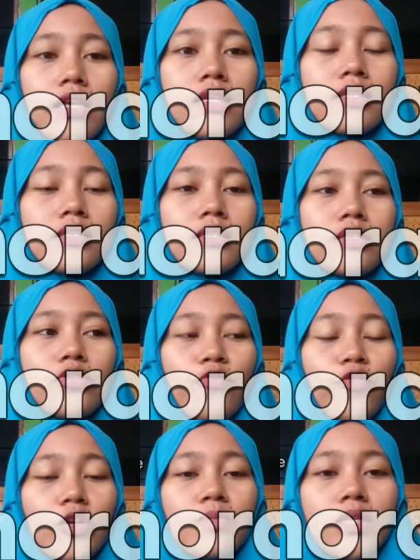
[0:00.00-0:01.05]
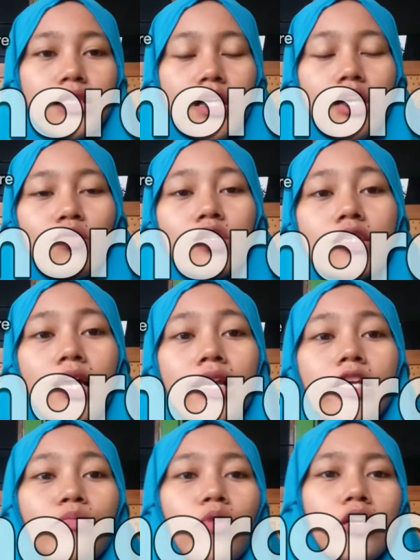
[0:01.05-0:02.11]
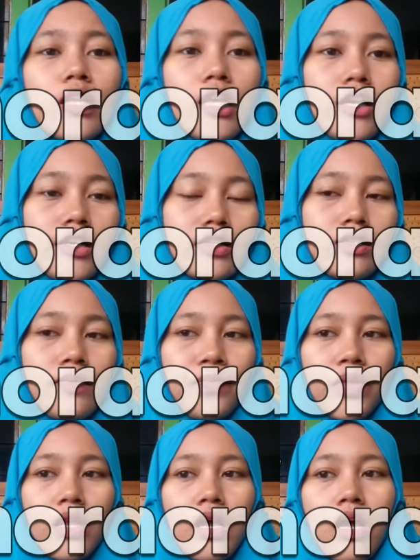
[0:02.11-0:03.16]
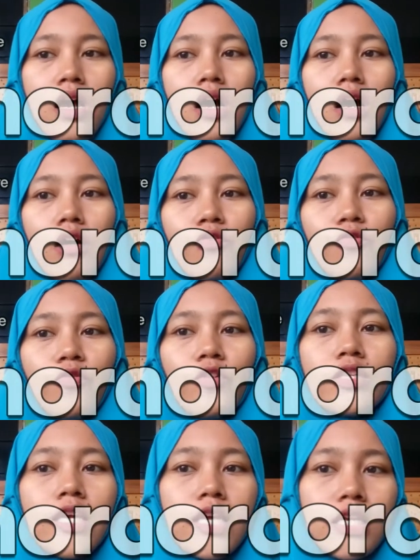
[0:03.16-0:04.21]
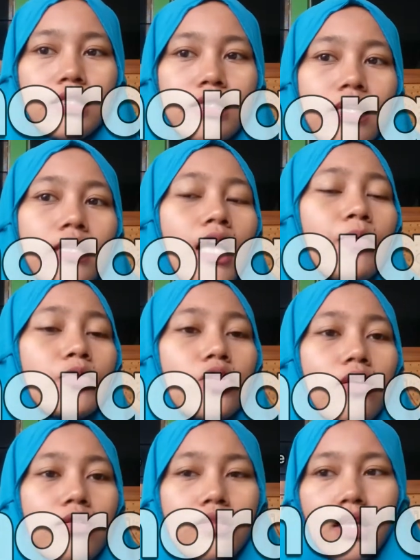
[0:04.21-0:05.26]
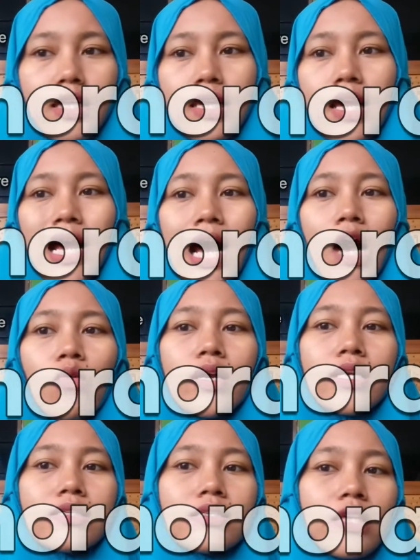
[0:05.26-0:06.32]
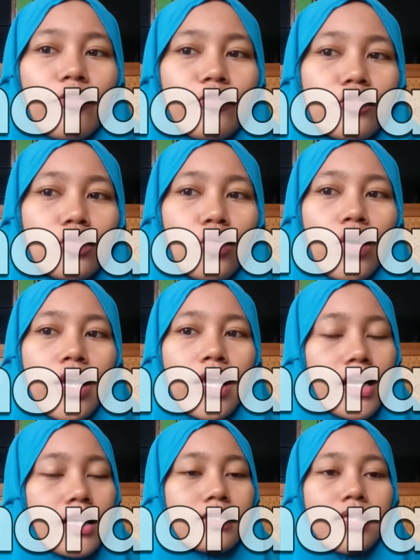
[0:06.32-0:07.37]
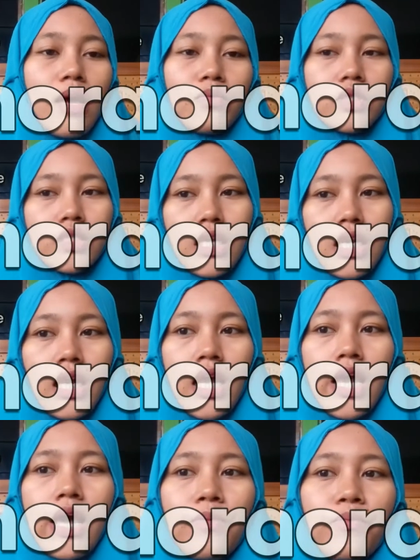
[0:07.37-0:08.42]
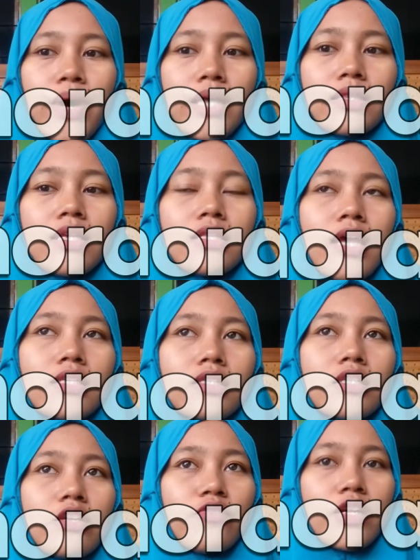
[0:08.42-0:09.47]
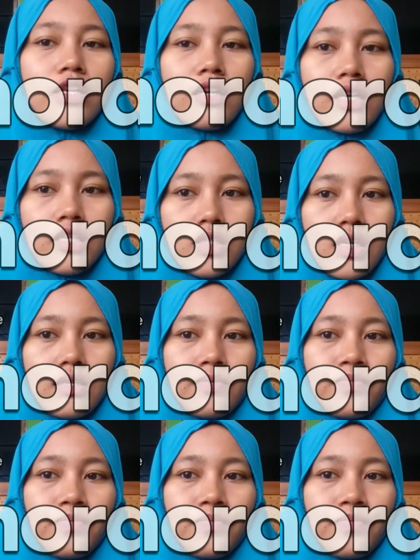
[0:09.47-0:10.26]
In the fourth meeting, we study about ears. For the ears, that absolutely our ears have to hear something, but it has different reason.